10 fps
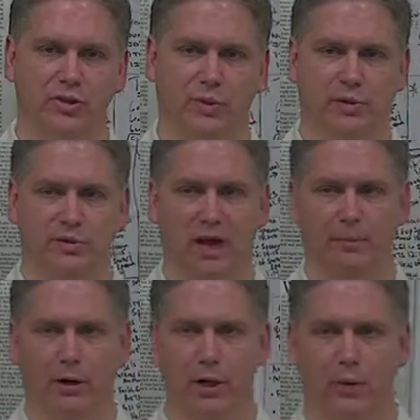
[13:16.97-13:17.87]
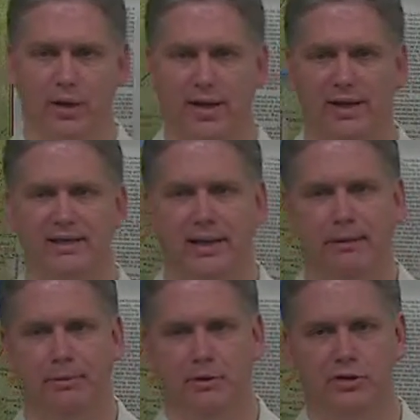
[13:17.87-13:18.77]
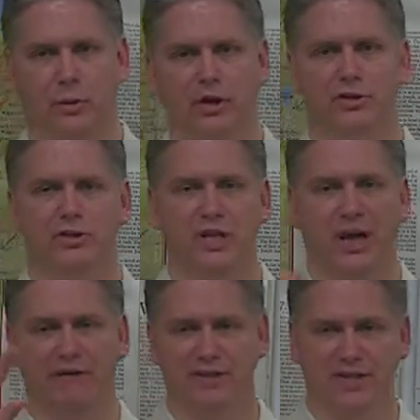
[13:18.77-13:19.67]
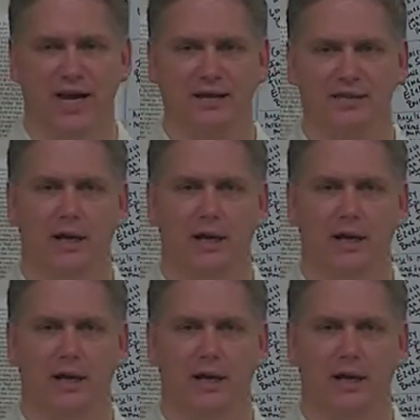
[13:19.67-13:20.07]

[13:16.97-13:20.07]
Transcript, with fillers: We use upper and lower case and punctuation to emphasize,